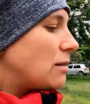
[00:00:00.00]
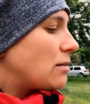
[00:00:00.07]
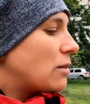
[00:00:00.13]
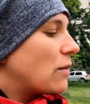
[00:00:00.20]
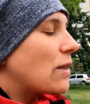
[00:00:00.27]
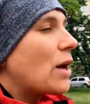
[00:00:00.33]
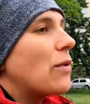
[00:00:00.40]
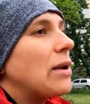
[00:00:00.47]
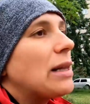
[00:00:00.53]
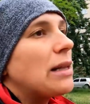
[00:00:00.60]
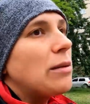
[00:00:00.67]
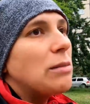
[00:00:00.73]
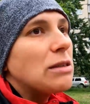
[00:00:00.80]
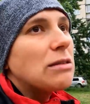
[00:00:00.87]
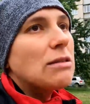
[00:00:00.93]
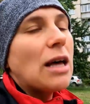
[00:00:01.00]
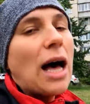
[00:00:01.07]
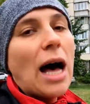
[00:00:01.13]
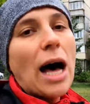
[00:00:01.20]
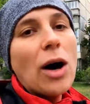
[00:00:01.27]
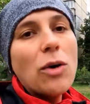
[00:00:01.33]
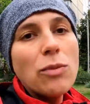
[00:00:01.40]
So there are limits
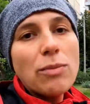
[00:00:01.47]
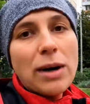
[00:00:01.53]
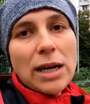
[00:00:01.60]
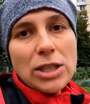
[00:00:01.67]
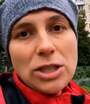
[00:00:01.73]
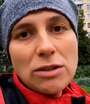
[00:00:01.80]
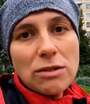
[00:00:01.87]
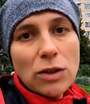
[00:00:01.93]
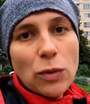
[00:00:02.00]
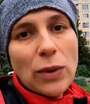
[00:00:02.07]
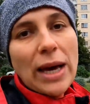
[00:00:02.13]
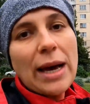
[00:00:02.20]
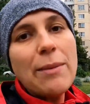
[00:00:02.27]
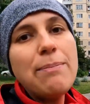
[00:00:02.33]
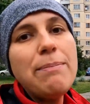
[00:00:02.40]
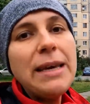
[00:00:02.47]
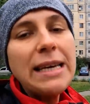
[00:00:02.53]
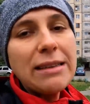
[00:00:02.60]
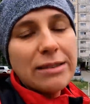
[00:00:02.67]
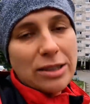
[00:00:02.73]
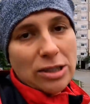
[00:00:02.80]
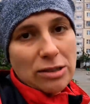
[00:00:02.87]
how much square
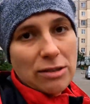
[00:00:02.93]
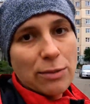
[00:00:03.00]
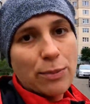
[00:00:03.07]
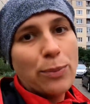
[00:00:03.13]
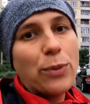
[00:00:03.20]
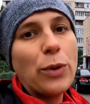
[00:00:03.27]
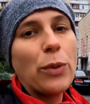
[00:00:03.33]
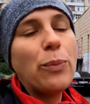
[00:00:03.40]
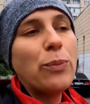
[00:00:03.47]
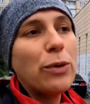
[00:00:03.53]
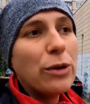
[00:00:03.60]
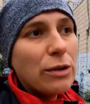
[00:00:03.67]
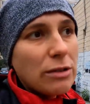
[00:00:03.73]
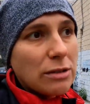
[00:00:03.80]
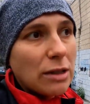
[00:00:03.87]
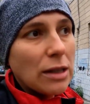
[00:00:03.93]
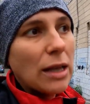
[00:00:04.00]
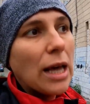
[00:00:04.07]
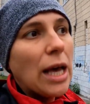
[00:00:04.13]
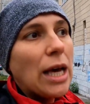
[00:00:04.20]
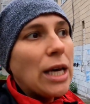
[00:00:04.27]
meters per person